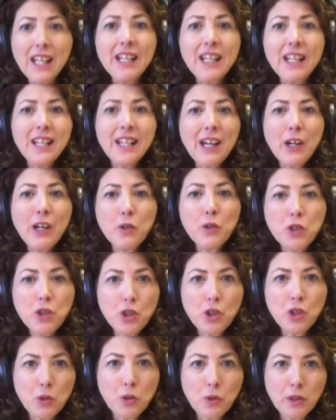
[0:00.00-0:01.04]
Now,
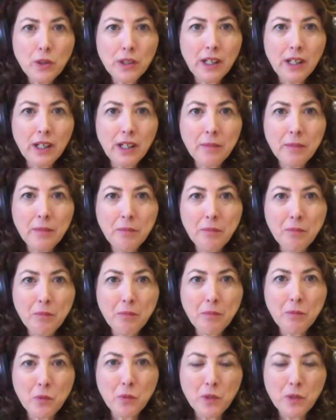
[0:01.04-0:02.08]
you
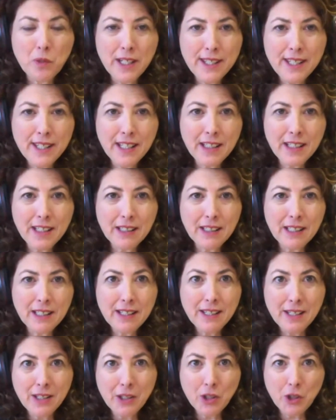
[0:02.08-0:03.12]
recently
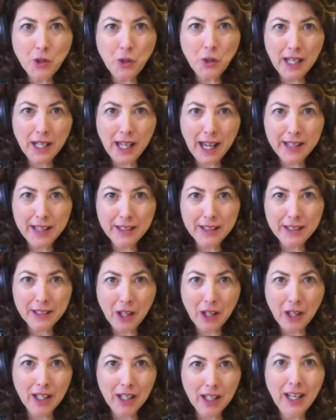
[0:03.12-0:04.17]
did a
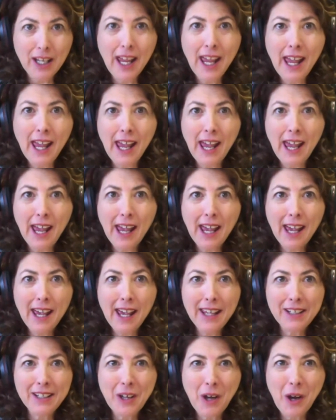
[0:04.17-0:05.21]
triathlon,
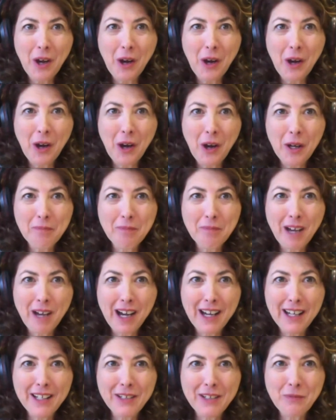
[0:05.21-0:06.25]
and
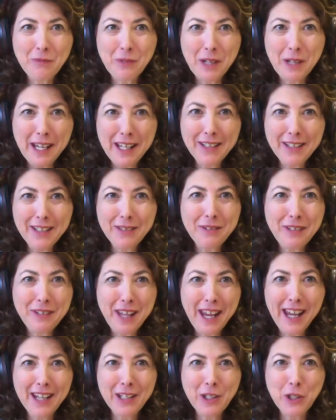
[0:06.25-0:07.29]
I read
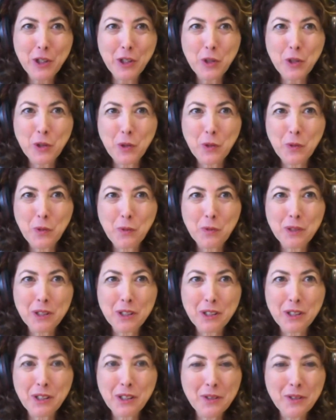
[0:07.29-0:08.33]
that you